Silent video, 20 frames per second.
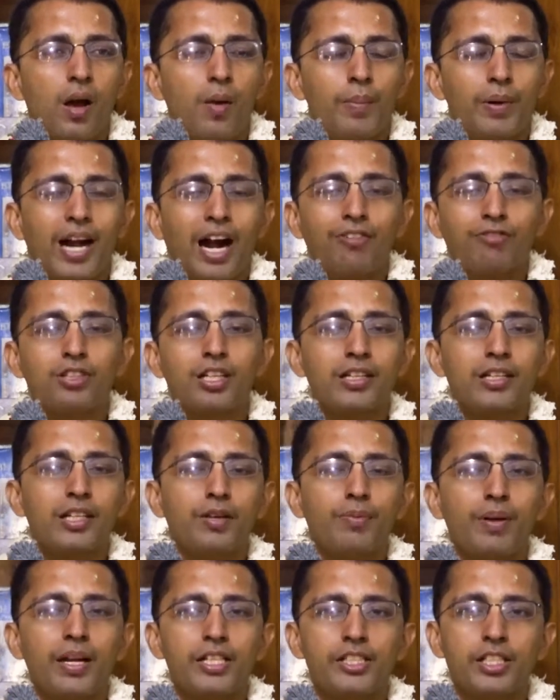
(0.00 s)
But after
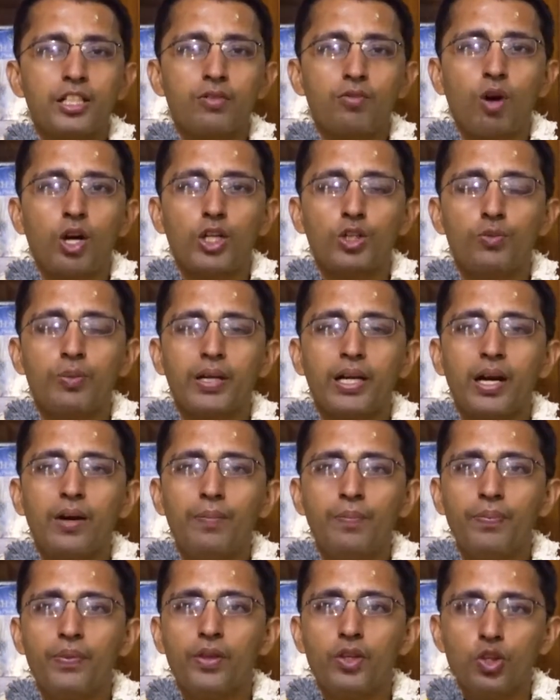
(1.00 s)
liberation, what you
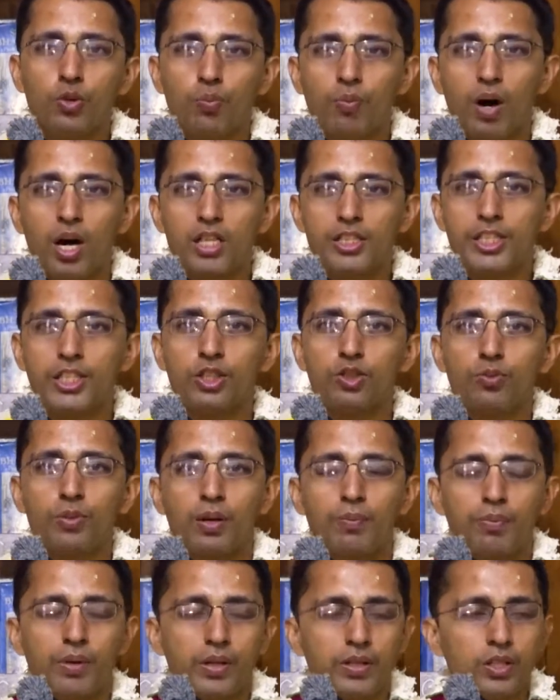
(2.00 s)
become? You merge into
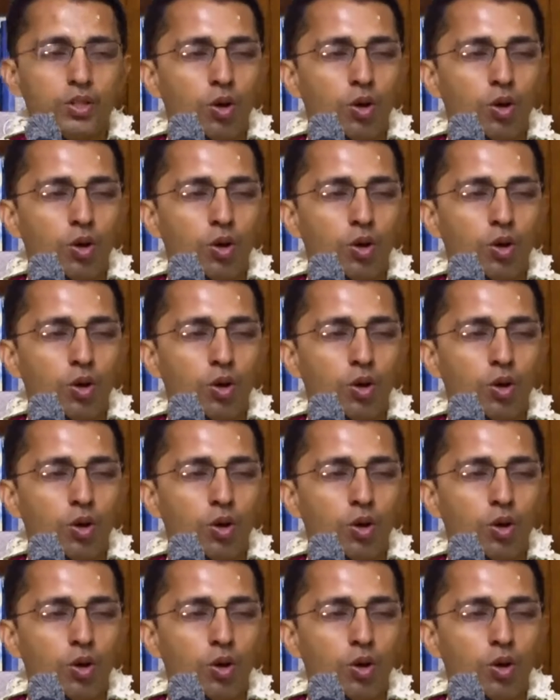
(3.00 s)
Brahman.